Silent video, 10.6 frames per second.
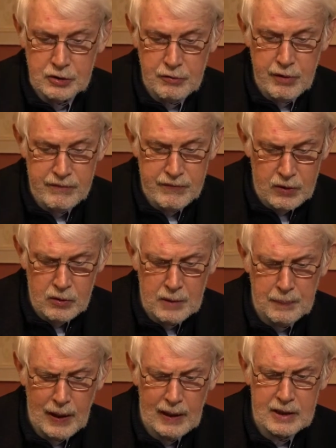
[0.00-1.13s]
should review the
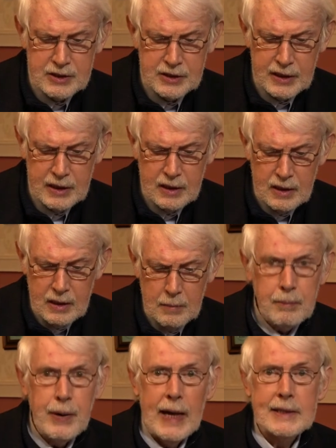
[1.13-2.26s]
policy
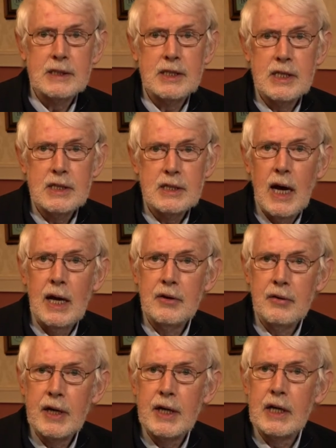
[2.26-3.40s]
practices and
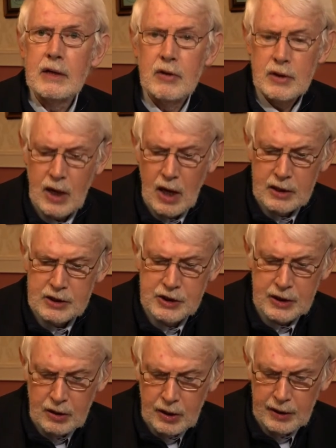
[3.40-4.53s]
training of Garda
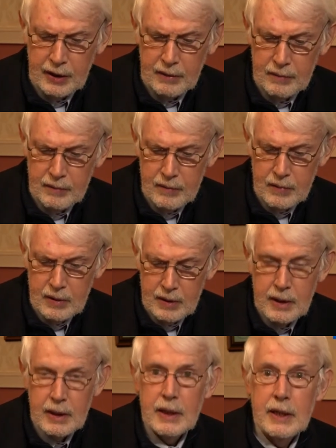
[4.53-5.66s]
Síochána
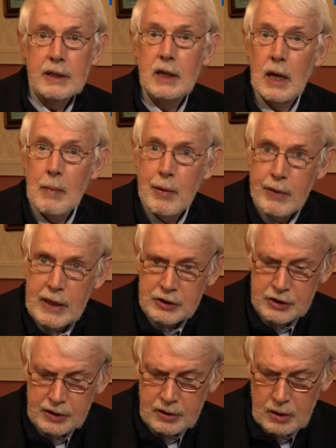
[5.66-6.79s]
in
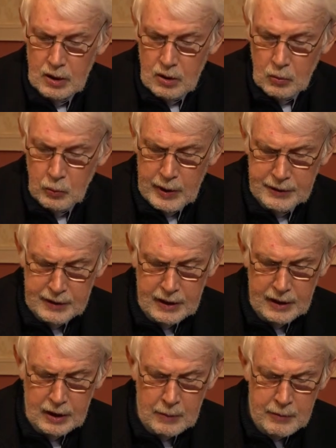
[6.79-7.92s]
collaboration with
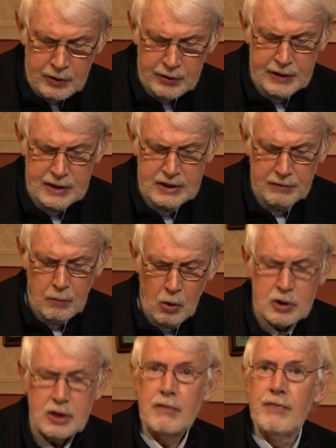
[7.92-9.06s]
the communities of
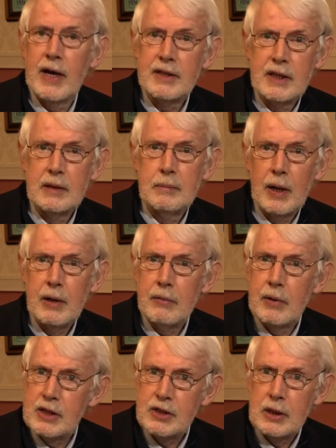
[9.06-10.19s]
most affected by
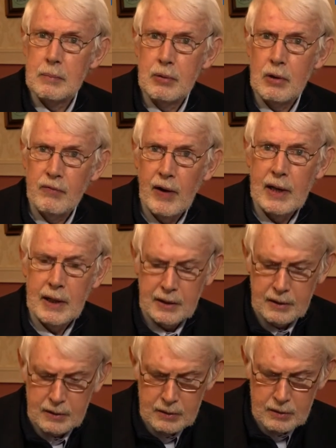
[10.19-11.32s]
racial
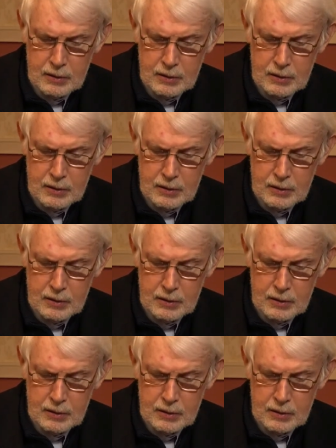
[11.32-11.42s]
profiling.